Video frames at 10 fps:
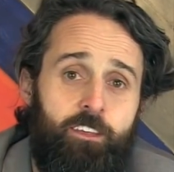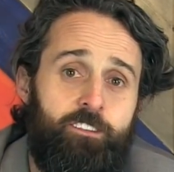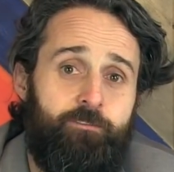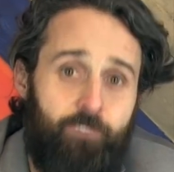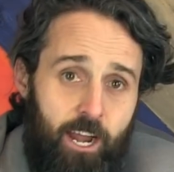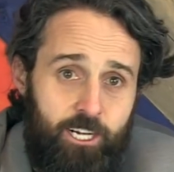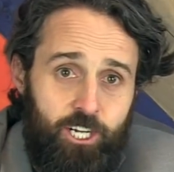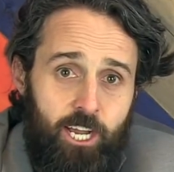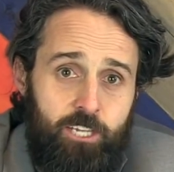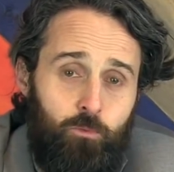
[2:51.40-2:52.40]
this
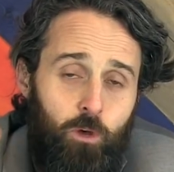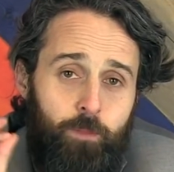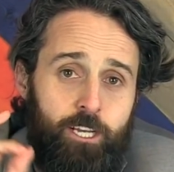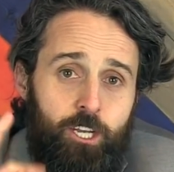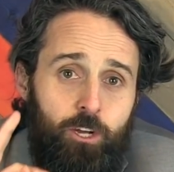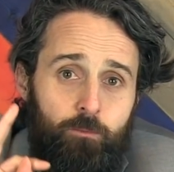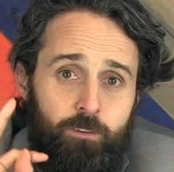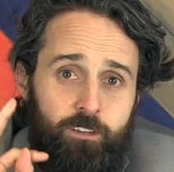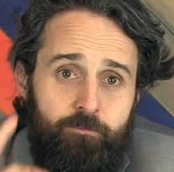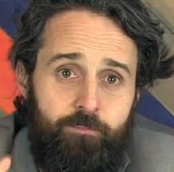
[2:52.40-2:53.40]
franchise will be
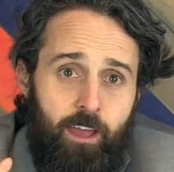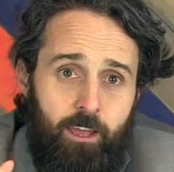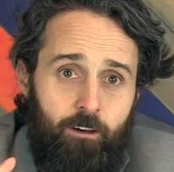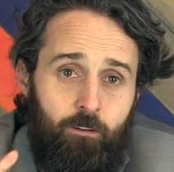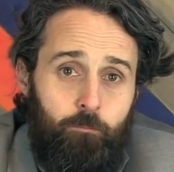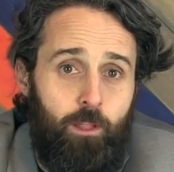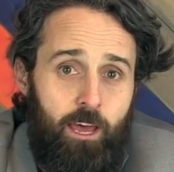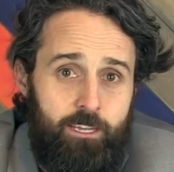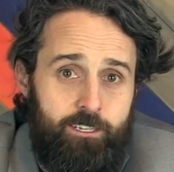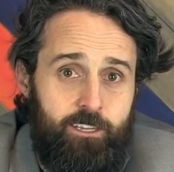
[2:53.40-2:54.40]
doomed to fail.
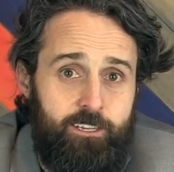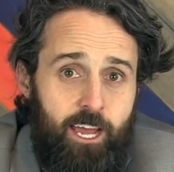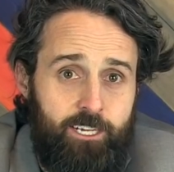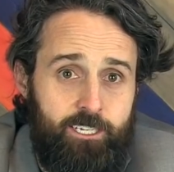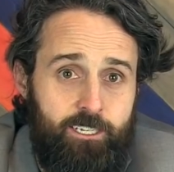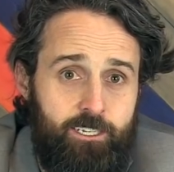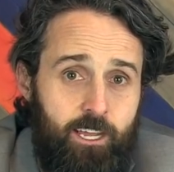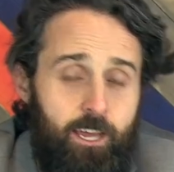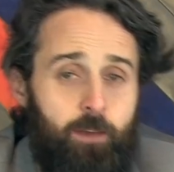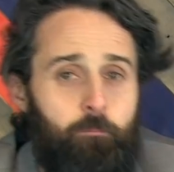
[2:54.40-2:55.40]
Plus, the Texans
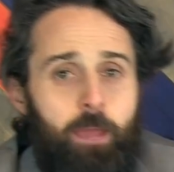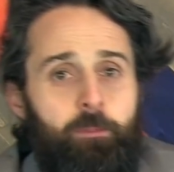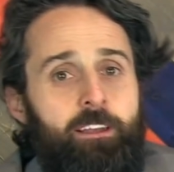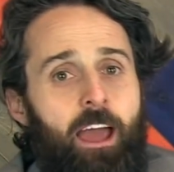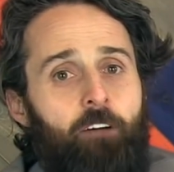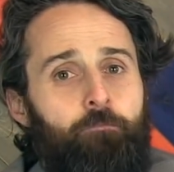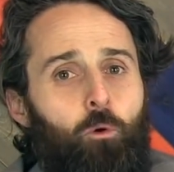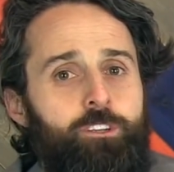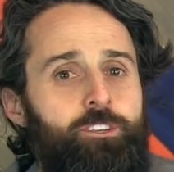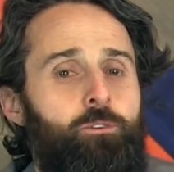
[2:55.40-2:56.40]
may be now
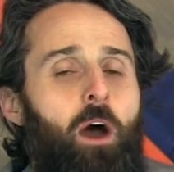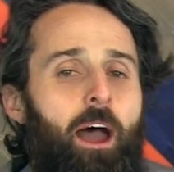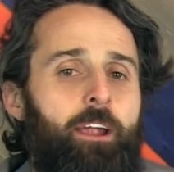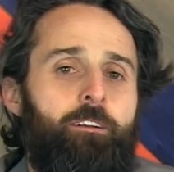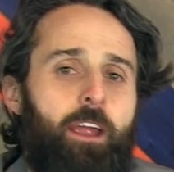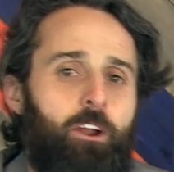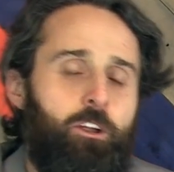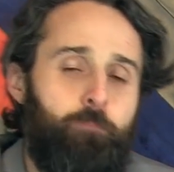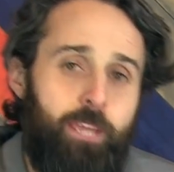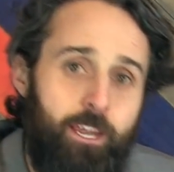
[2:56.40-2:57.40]
forced to hire
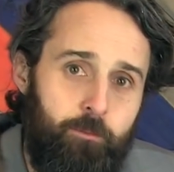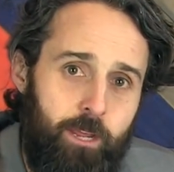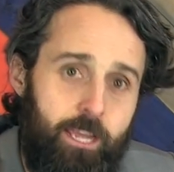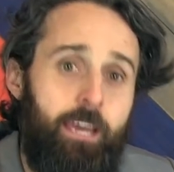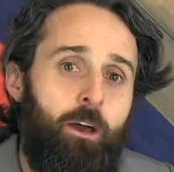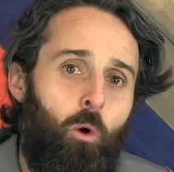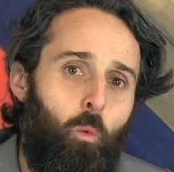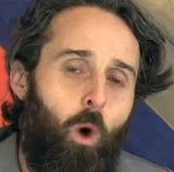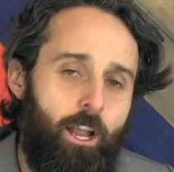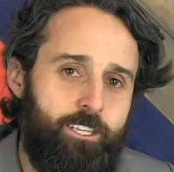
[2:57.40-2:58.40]
Eric Bieniemy.
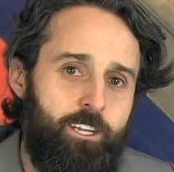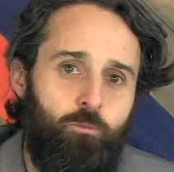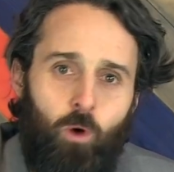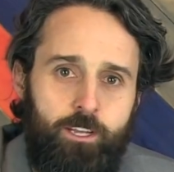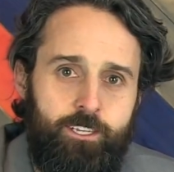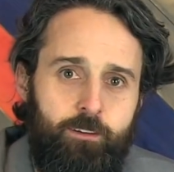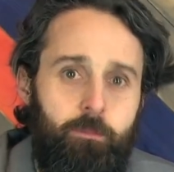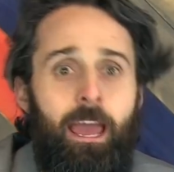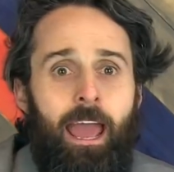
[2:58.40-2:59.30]
Watson wants him,